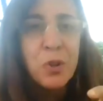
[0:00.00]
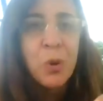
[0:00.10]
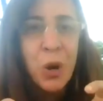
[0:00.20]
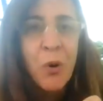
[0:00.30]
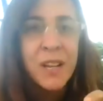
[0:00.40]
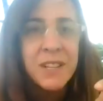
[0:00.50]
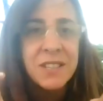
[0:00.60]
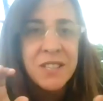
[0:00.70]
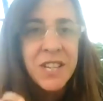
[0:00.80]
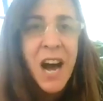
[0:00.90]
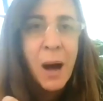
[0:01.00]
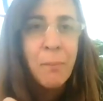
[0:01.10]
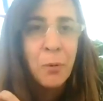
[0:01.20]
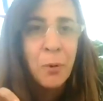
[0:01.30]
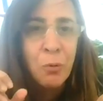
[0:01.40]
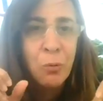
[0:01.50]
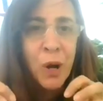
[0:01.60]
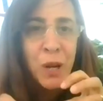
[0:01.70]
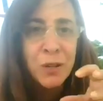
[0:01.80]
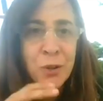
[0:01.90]
were going to stop or
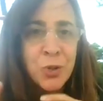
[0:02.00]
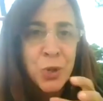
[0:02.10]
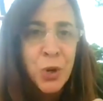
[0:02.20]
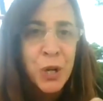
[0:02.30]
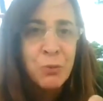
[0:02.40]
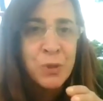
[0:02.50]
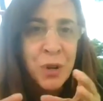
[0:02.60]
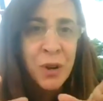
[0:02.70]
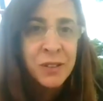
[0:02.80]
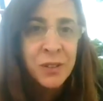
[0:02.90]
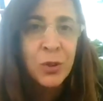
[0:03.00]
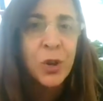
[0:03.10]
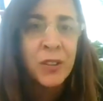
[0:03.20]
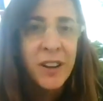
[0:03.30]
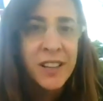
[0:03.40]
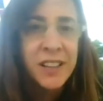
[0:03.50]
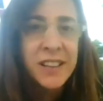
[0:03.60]
what your journey was going to look like?